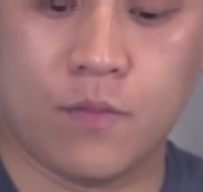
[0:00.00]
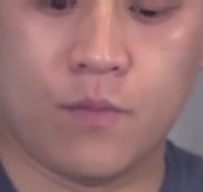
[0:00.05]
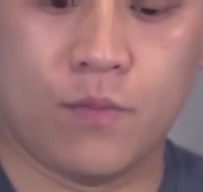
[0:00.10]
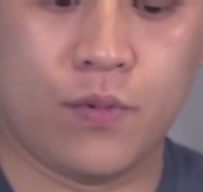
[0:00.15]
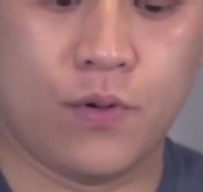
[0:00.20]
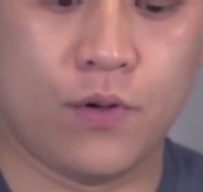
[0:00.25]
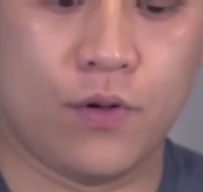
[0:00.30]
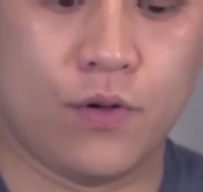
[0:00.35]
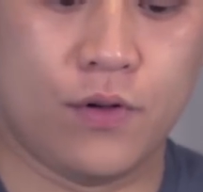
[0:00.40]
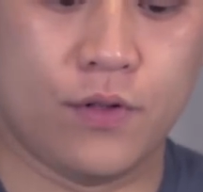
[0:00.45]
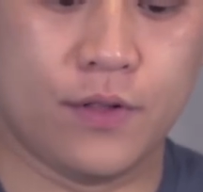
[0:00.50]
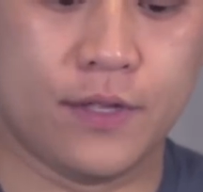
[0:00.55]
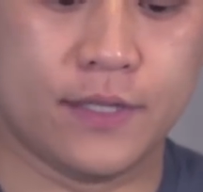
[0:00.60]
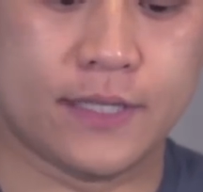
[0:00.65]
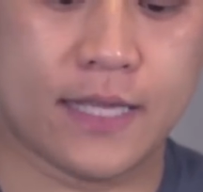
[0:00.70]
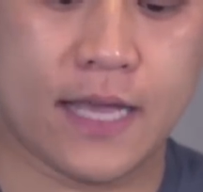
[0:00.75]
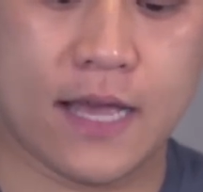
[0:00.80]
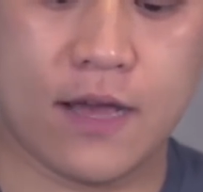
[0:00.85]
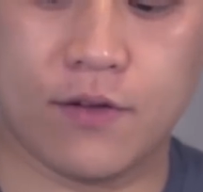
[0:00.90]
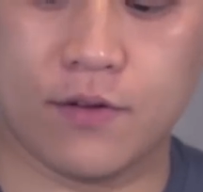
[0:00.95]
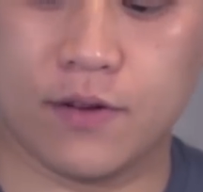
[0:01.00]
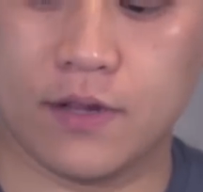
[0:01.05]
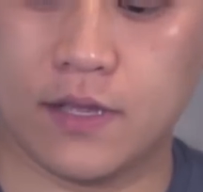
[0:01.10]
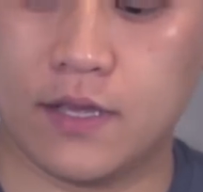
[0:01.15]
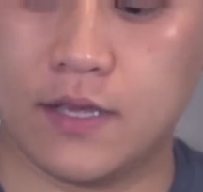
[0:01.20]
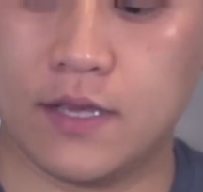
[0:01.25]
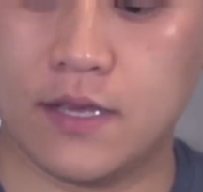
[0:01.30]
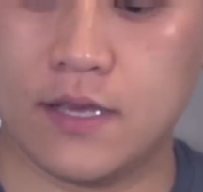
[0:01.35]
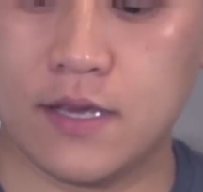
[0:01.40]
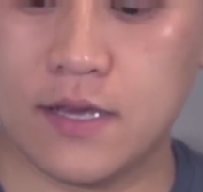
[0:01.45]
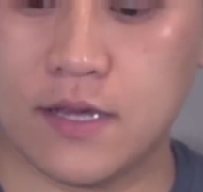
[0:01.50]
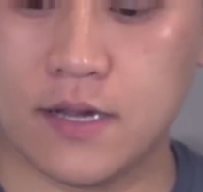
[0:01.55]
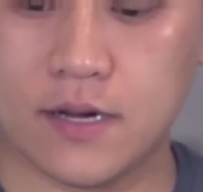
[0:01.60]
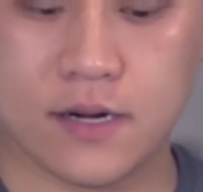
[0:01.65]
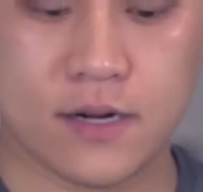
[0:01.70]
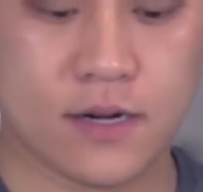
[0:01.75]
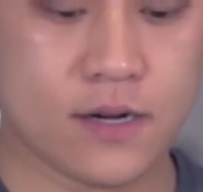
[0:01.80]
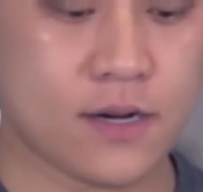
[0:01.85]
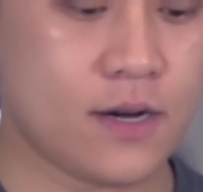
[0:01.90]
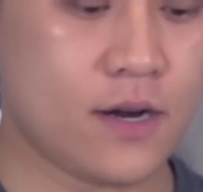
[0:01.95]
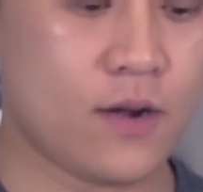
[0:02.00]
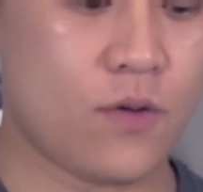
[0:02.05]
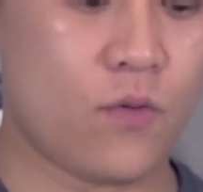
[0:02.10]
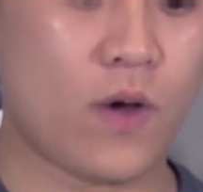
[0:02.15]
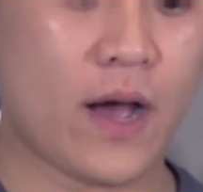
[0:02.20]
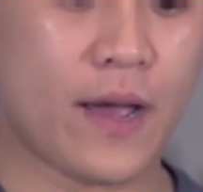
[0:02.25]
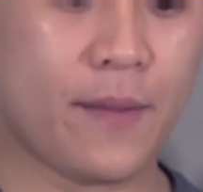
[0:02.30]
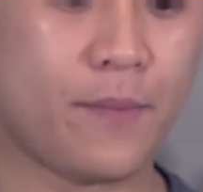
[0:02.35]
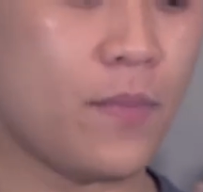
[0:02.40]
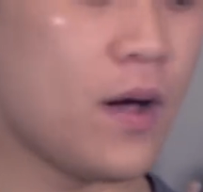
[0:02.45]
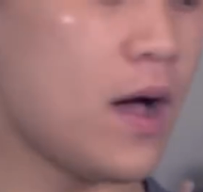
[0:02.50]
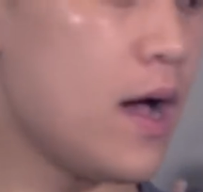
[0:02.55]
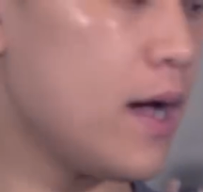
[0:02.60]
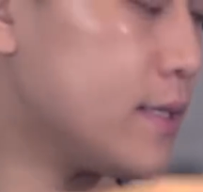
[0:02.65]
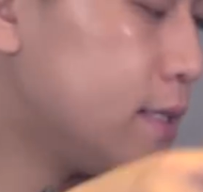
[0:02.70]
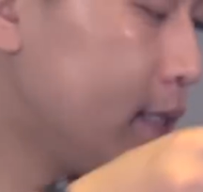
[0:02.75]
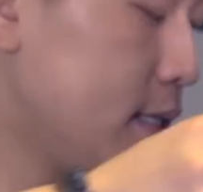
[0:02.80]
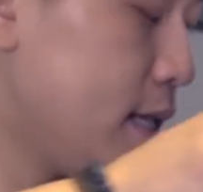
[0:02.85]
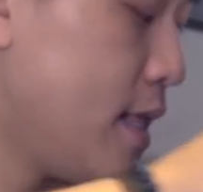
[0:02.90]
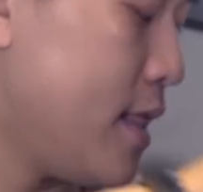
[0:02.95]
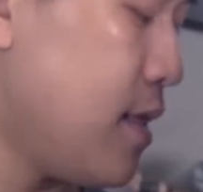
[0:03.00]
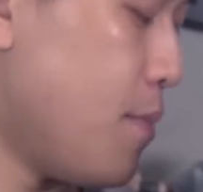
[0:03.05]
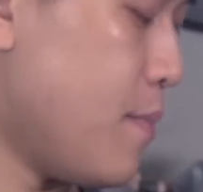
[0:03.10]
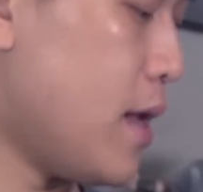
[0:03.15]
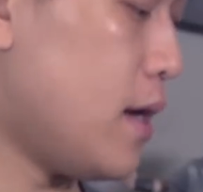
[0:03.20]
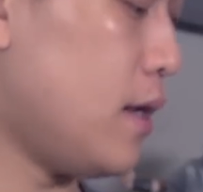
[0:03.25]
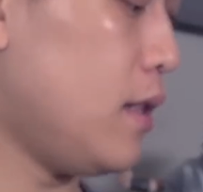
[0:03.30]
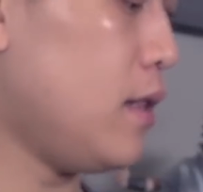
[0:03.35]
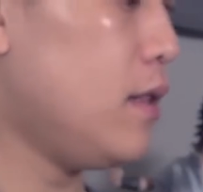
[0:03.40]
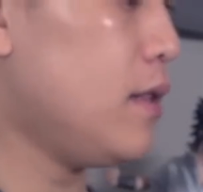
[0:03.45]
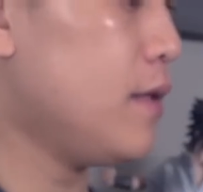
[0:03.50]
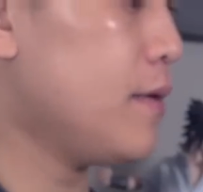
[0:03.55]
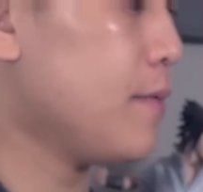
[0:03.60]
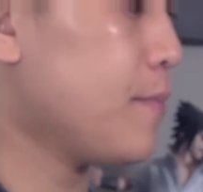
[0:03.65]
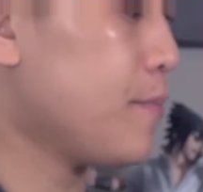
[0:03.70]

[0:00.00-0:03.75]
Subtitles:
Pull this out here, white box in the middle